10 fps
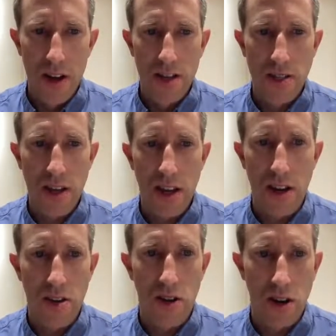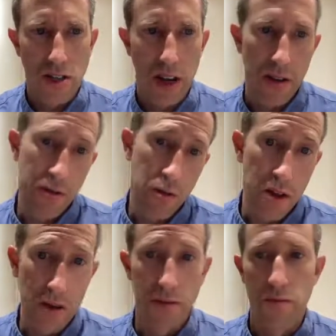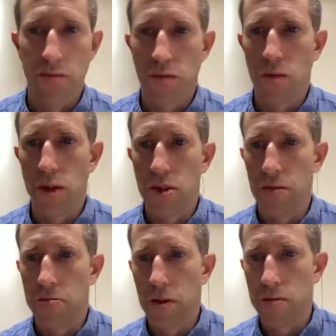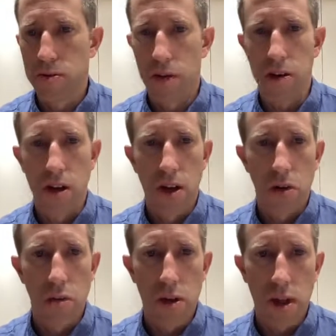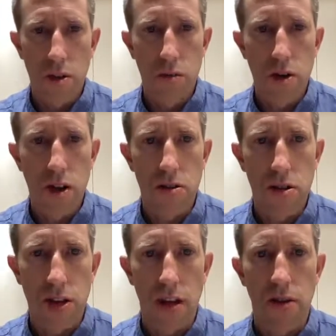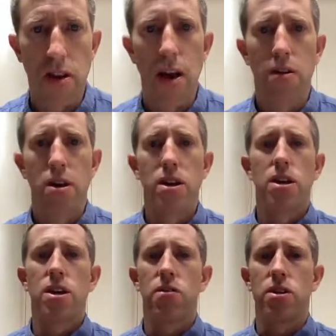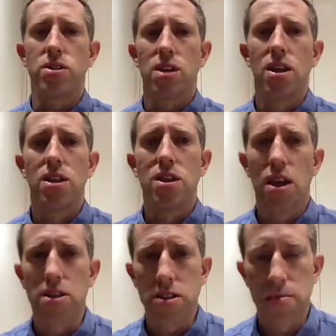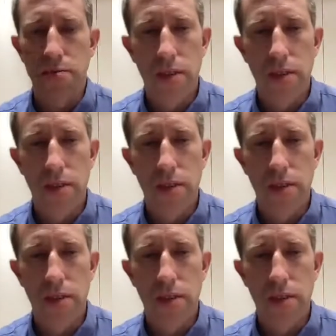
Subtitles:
sitting alongside a few other well-known poems, but one that we're going to look at right now. Here it is, London.